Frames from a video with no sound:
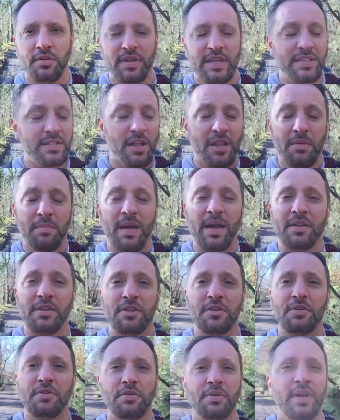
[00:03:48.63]
He's all about
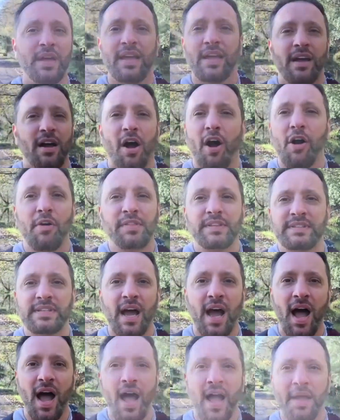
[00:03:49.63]
you all the
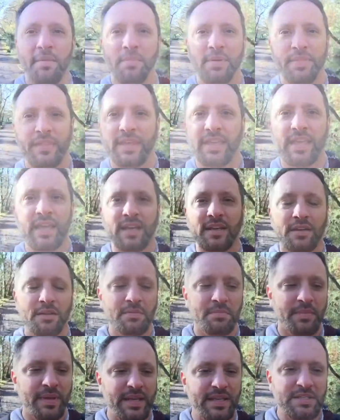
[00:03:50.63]
time, but the
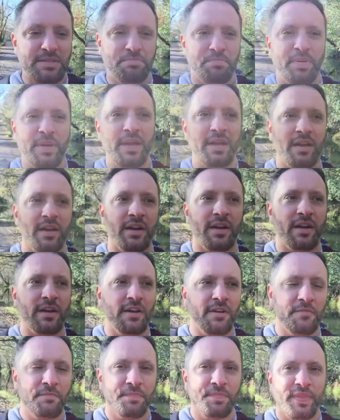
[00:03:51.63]
kingdom is bigger
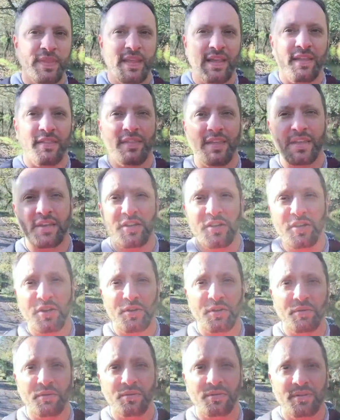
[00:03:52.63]
than
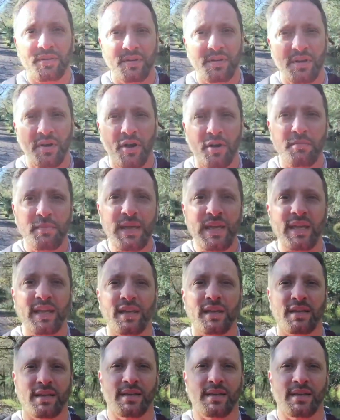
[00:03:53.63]
you or me.